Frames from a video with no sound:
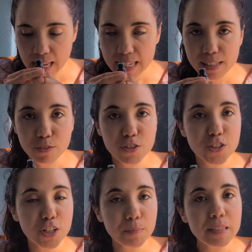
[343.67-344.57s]
So
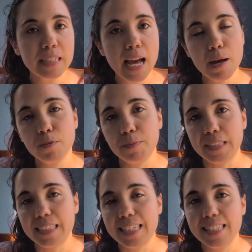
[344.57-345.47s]
German chamomile
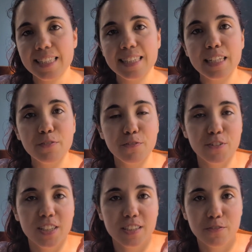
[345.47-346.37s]
is
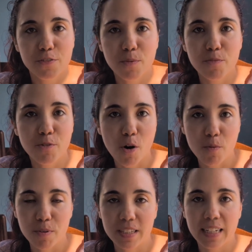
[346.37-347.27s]
different from
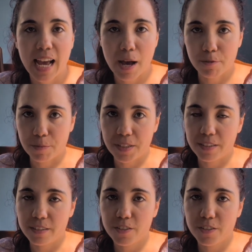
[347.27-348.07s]
Roman chamomile.